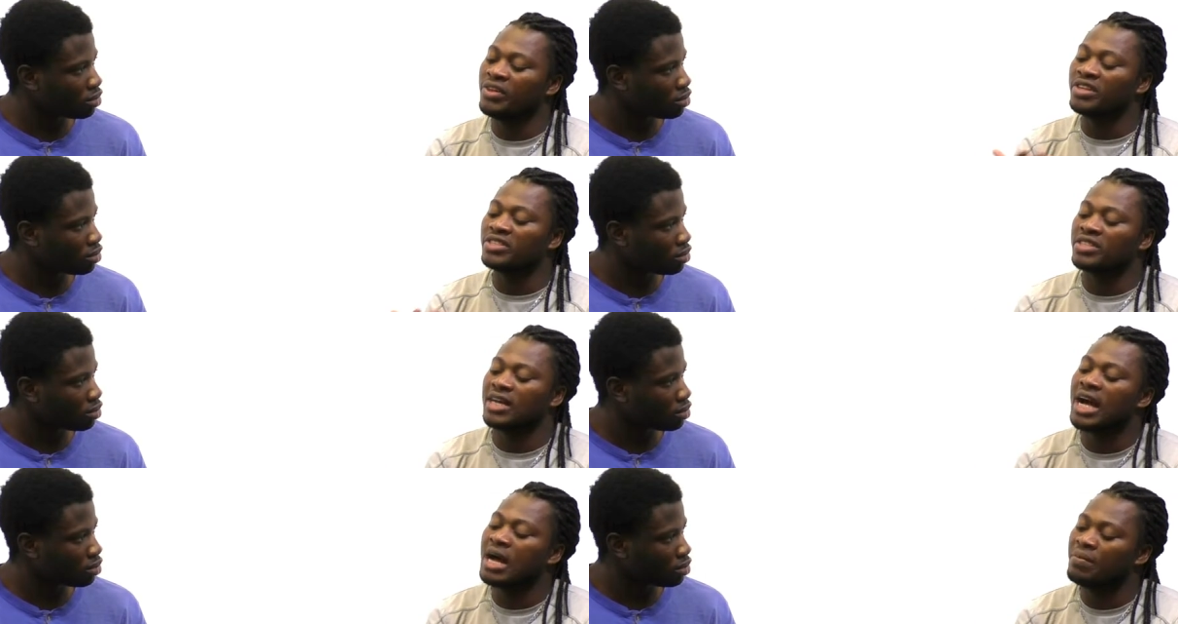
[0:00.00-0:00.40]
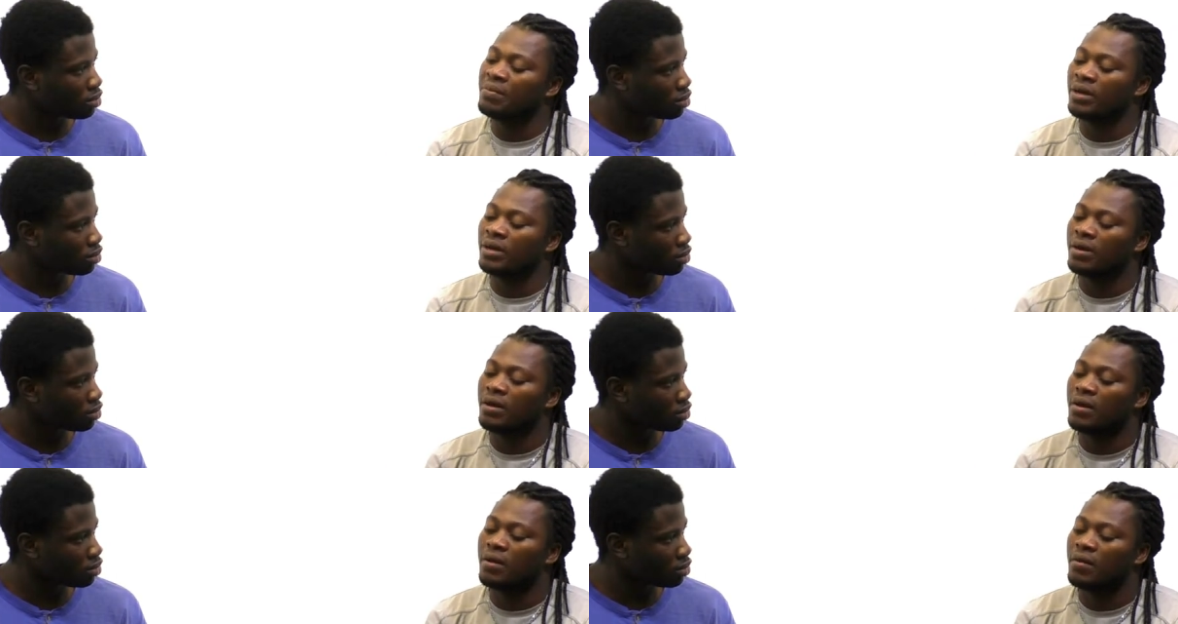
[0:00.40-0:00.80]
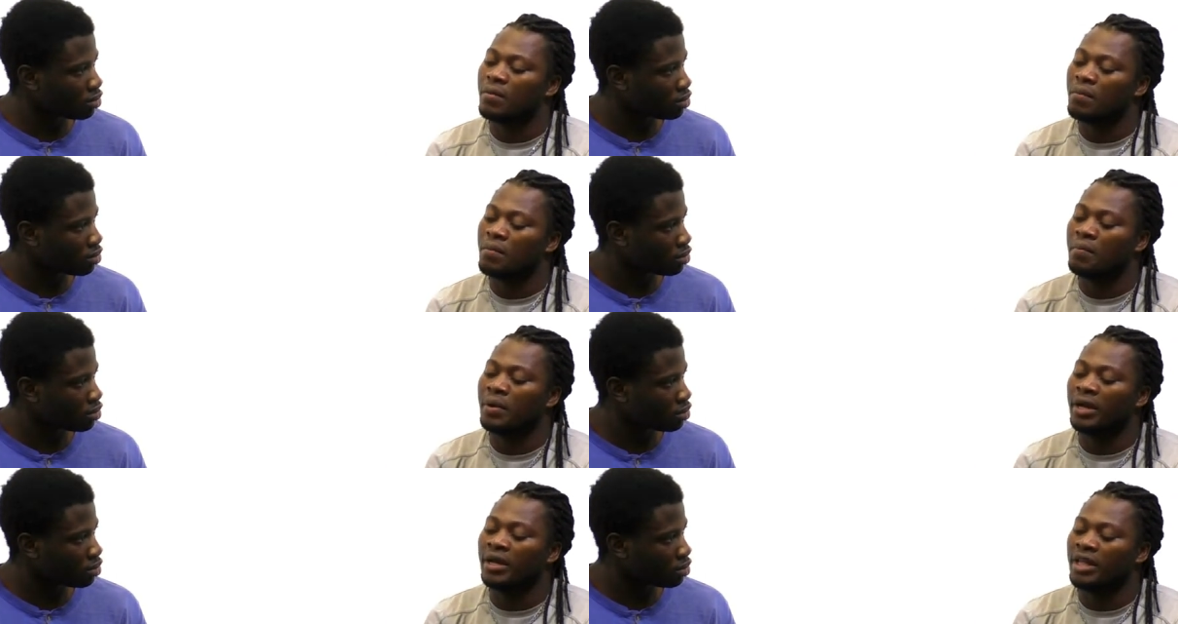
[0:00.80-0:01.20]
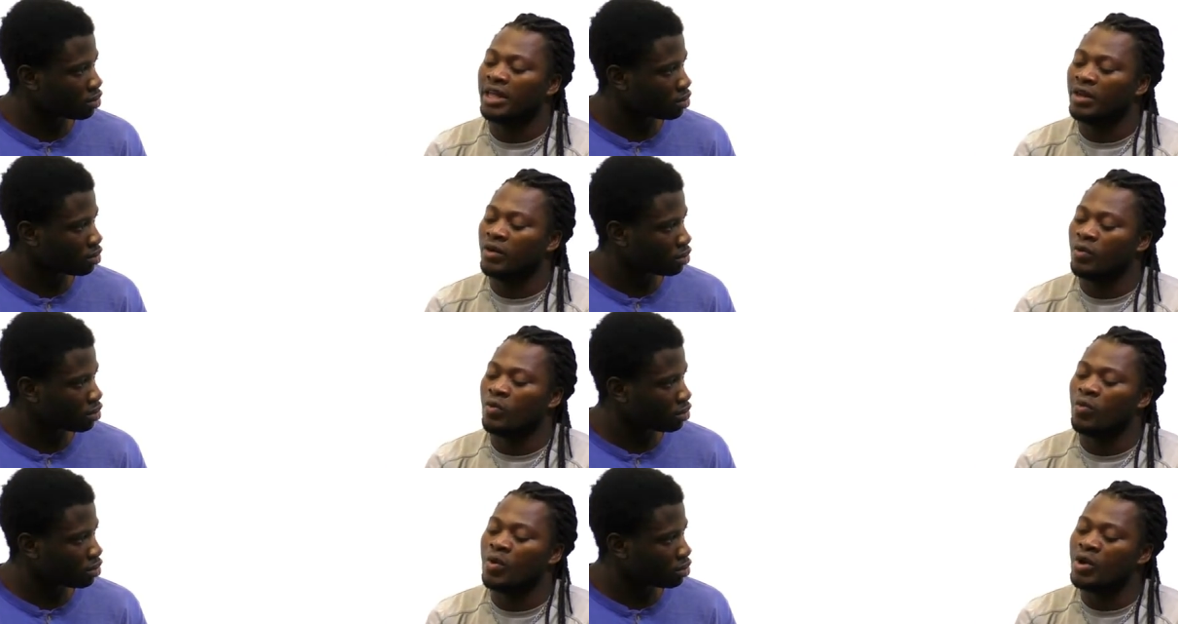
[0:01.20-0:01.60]
Speaker 1: things happen, but
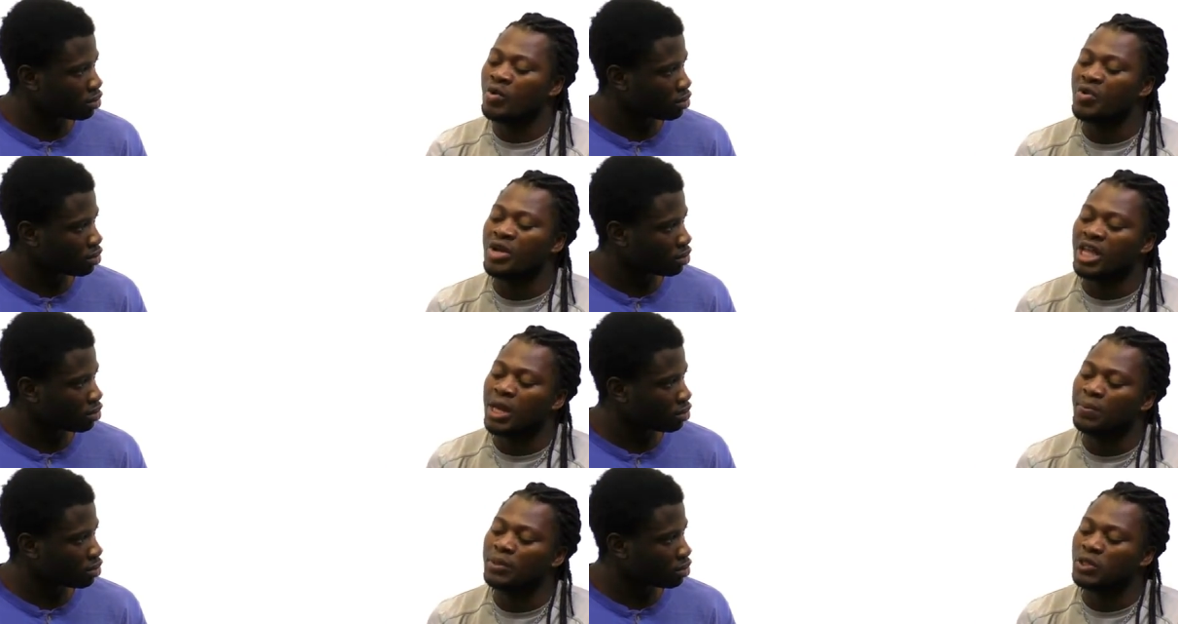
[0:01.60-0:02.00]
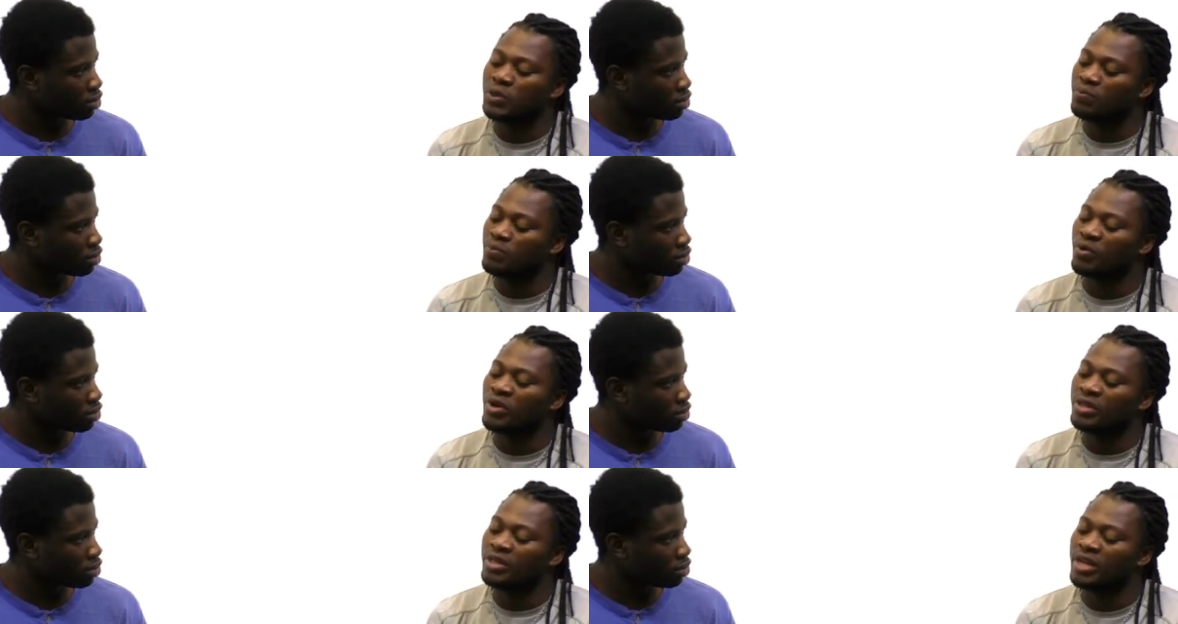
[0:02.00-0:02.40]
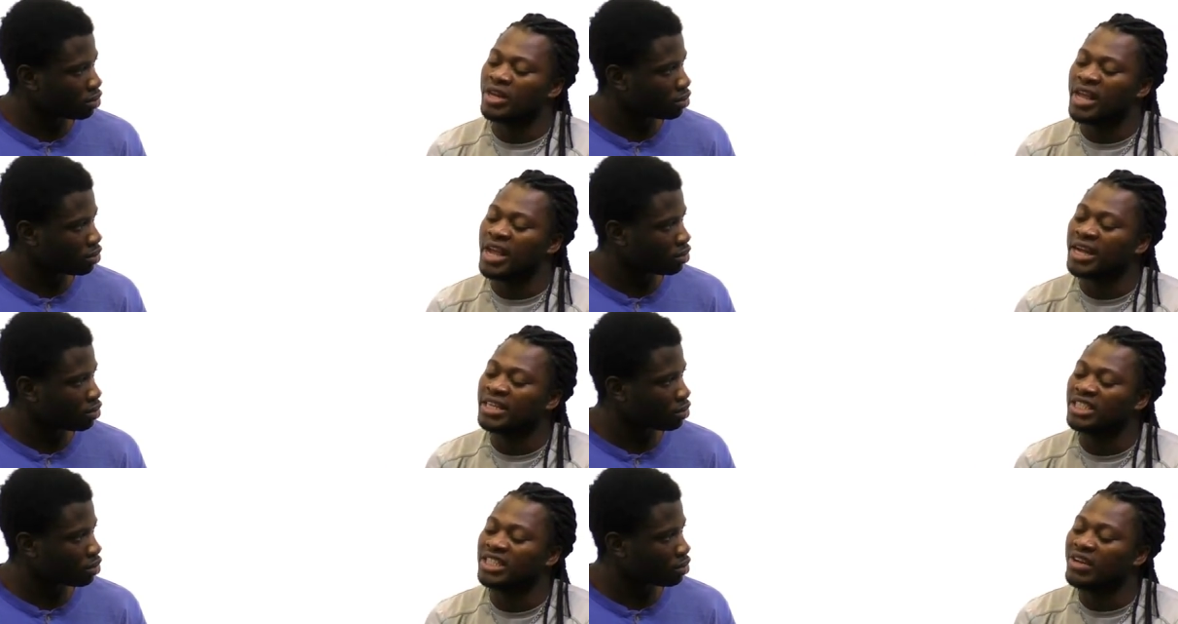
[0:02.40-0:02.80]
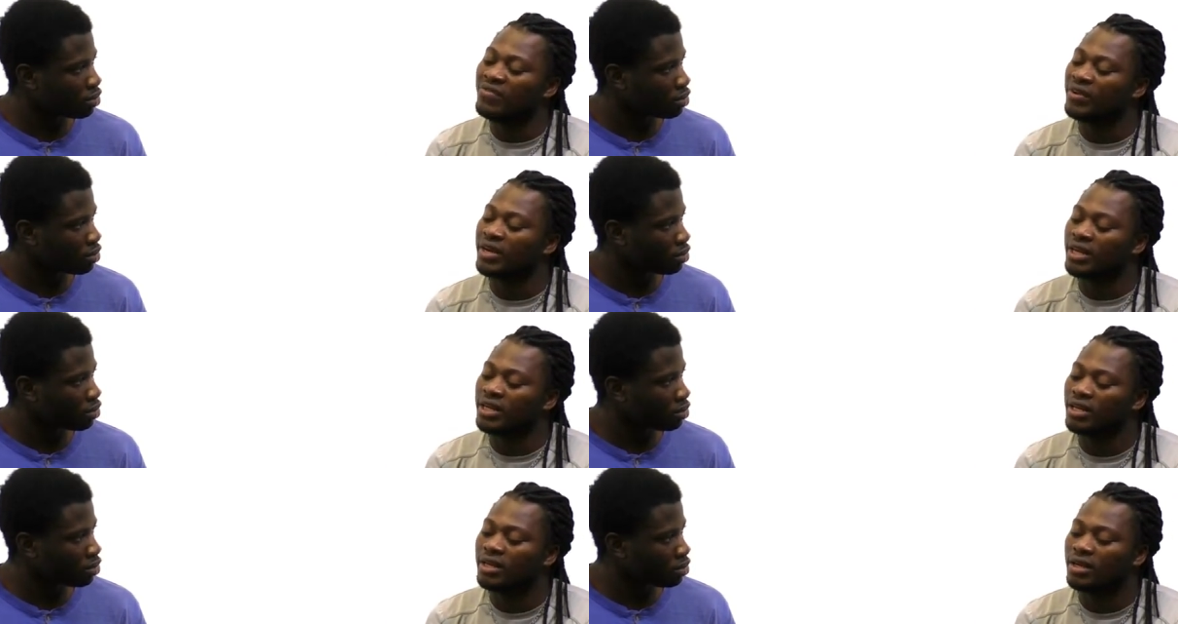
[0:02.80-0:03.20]
when we keep spreading
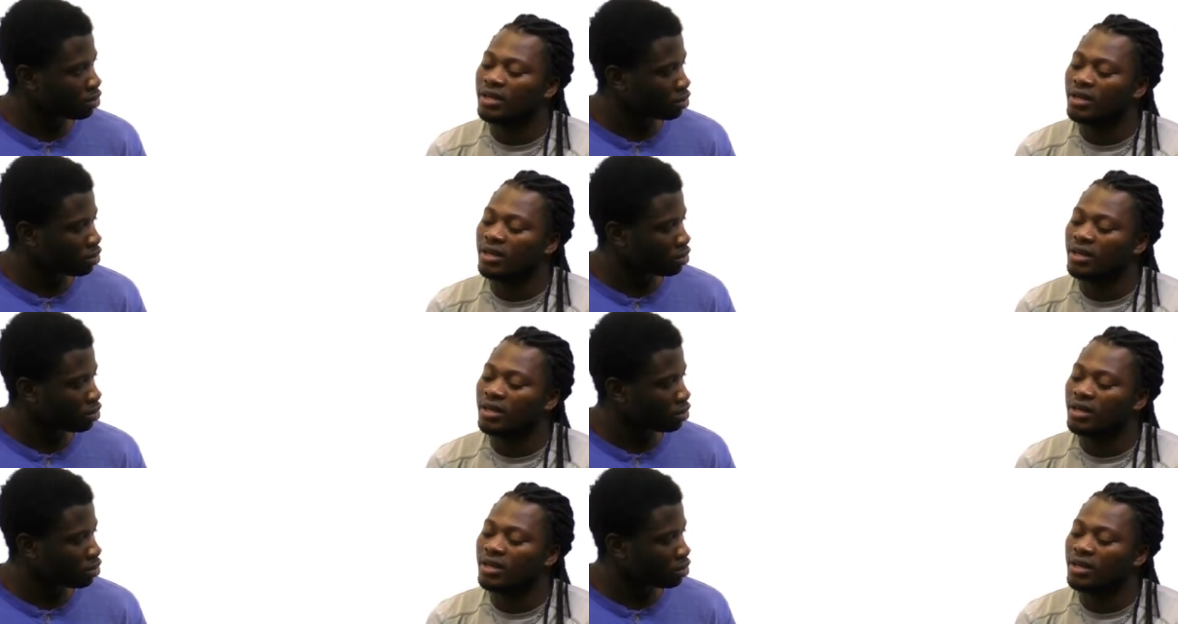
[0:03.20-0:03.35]
negativity,